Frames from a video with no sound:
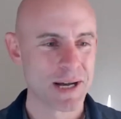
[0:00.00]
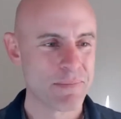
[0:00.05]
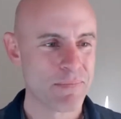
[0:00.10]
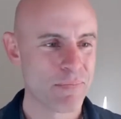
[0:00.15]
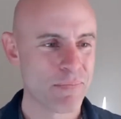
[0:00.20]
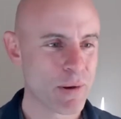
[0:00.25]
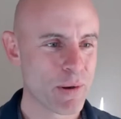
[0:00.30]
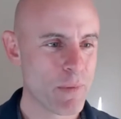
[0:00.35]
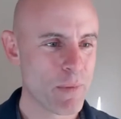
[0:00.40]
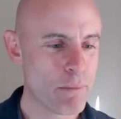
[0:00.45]

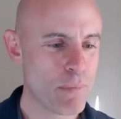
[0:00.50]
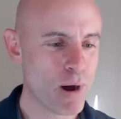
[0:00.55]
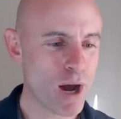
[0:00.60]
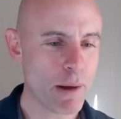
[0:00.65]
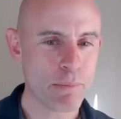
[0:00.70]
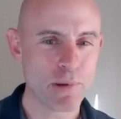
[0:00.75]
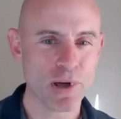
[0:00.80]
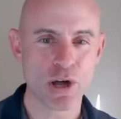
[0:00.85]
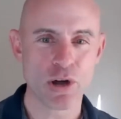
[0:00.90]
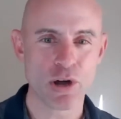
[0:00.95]
Come on,
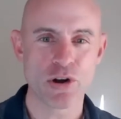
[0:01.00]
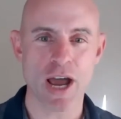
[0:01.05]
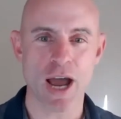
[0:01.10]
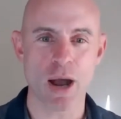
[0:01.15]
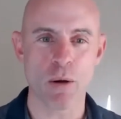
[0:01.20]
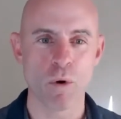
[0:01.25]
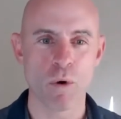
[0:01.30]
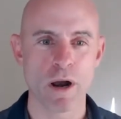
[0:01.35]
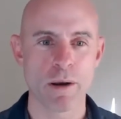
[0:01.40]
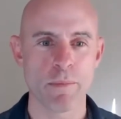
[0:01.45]
pop in the chat.
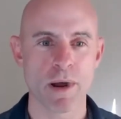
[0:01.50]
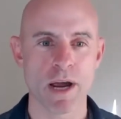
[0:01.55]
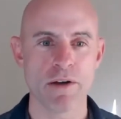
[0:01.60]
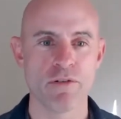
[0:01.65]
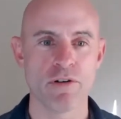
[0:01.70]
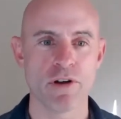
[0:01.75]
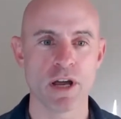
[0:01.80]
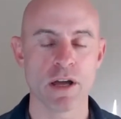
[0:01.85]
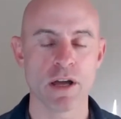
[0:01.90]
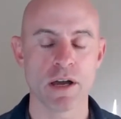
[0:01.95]
What am I
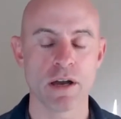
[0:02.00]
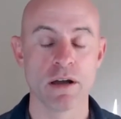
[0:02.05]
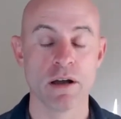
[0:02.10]
feeling?